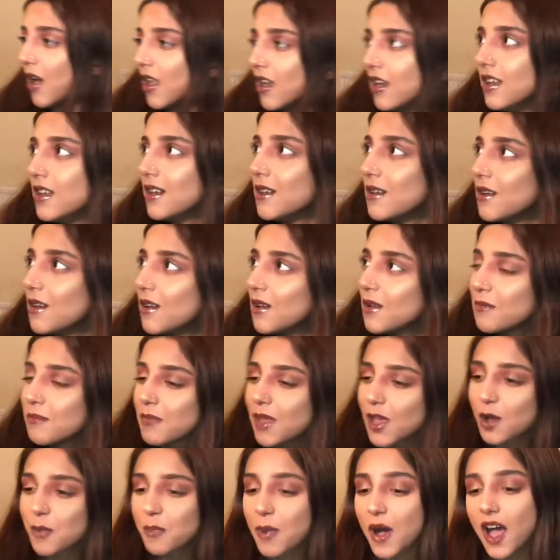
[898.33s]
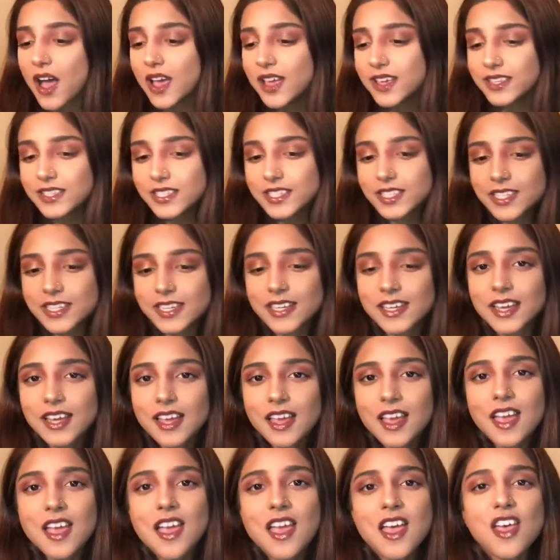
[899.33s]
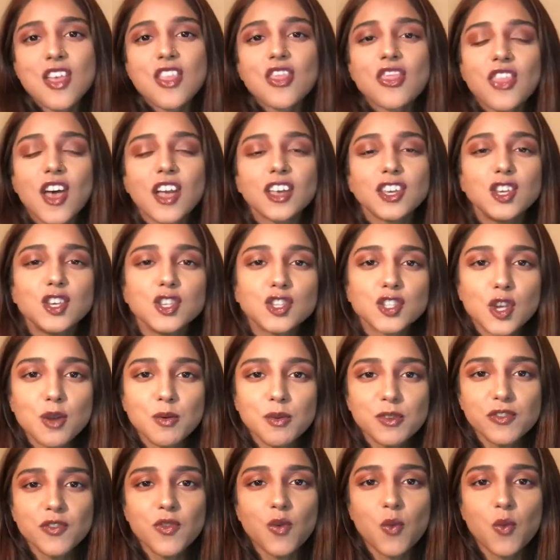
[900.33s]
on, makeup artist. Thank you so much